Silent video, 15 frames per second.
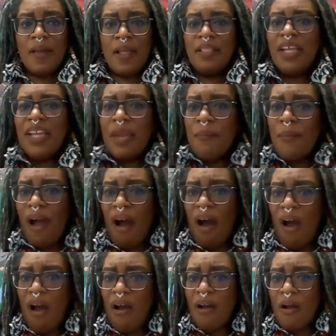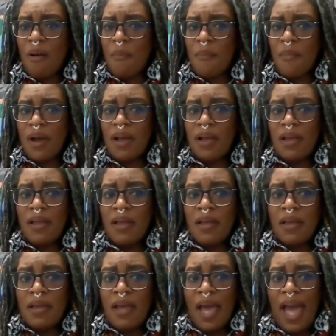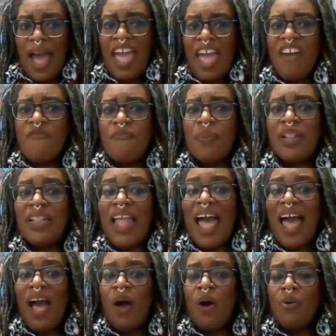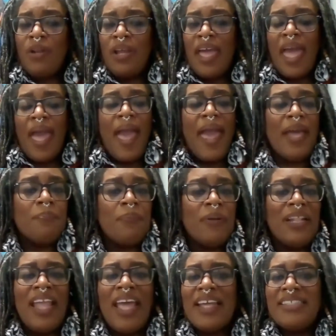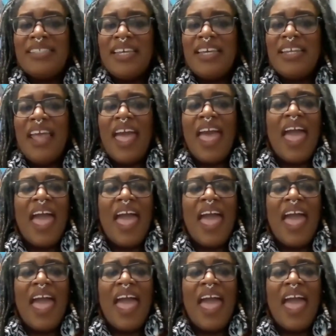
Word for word: Look at my arm. I have plowed and planted